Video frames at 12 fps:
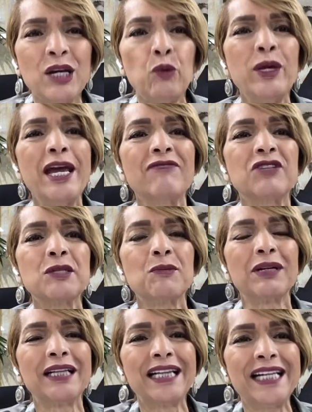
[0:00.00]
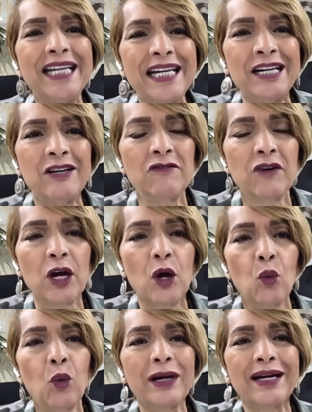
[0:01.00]
We have to believe
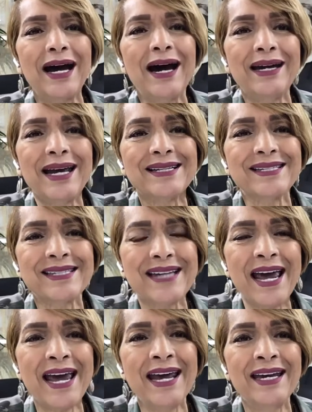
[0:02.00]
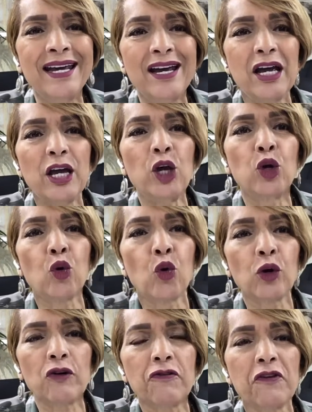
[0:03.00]
what God has said in
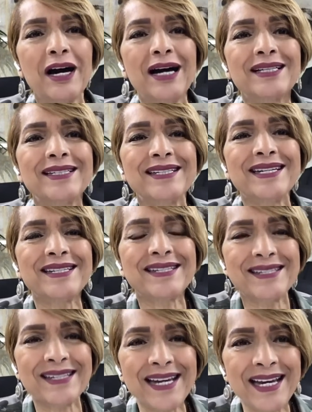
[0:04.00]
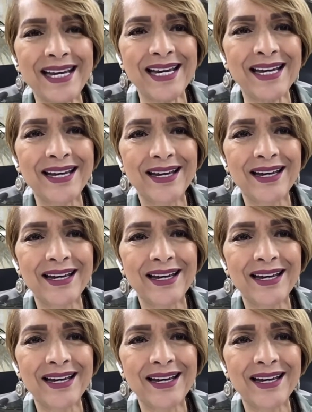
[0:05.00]
order for us to see